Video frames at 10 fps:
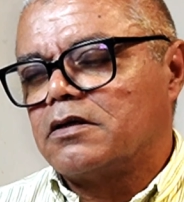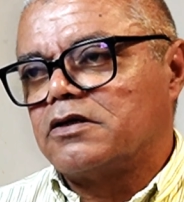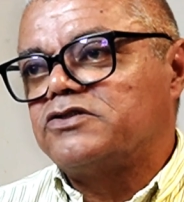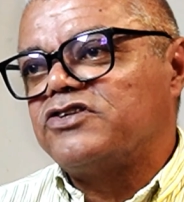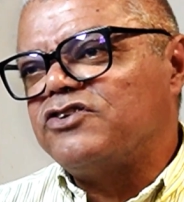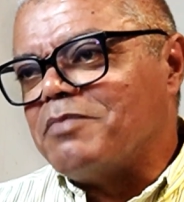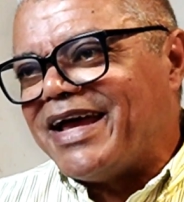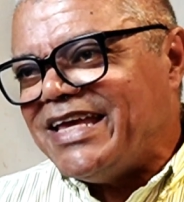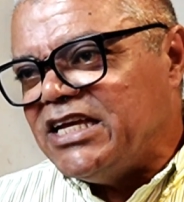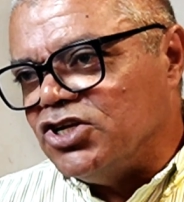considering
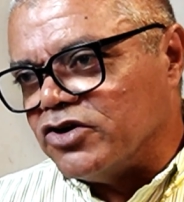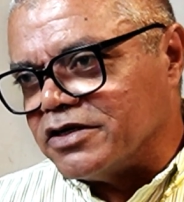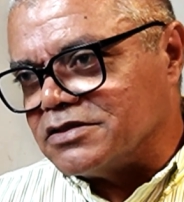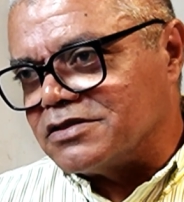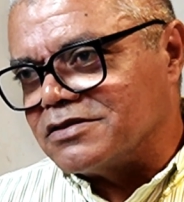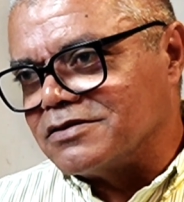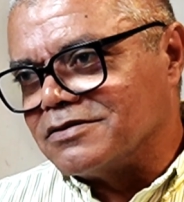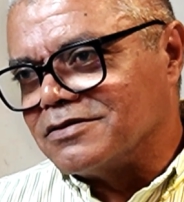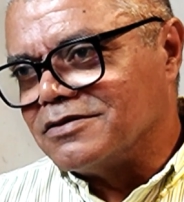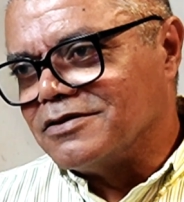my ignorance
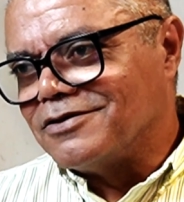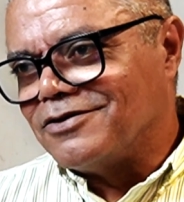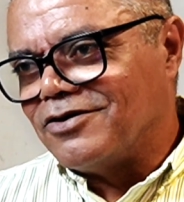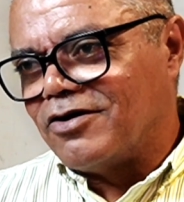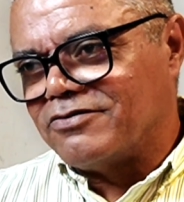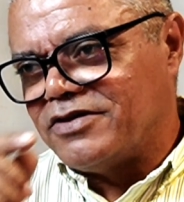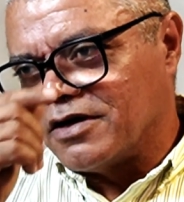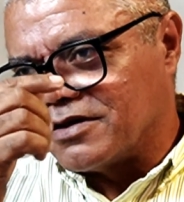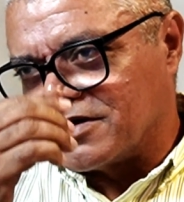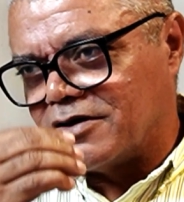of the
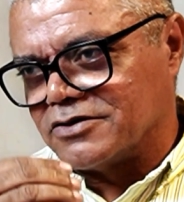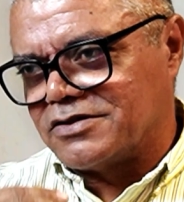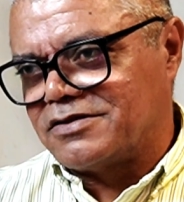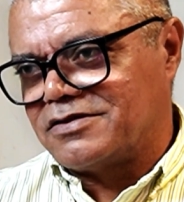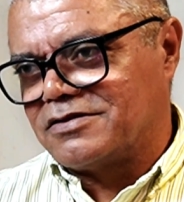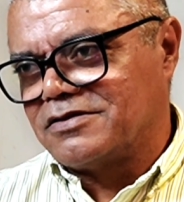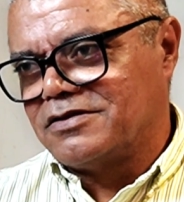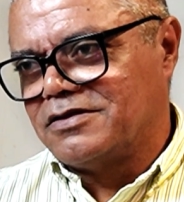other costs,